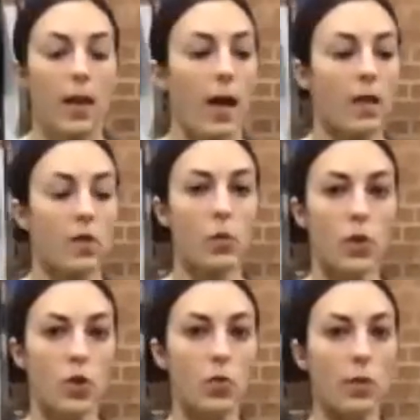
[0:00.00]
and
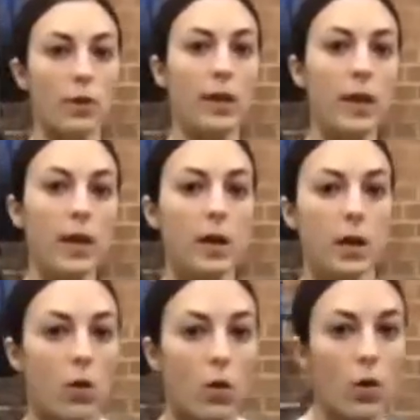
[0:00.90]
switch around
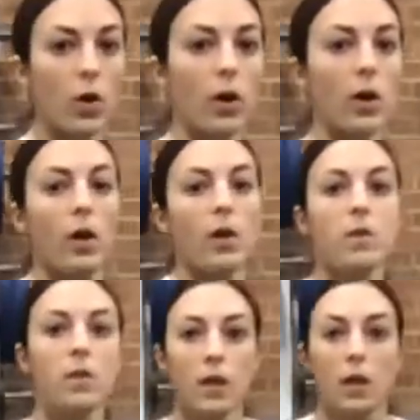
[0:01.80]
here or
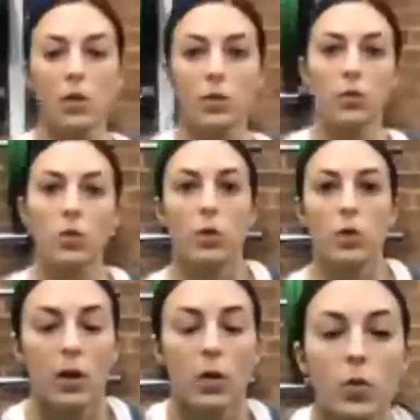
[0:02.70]
sit onto
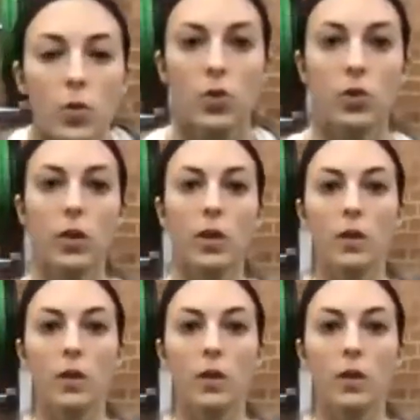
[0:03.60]
a cushion.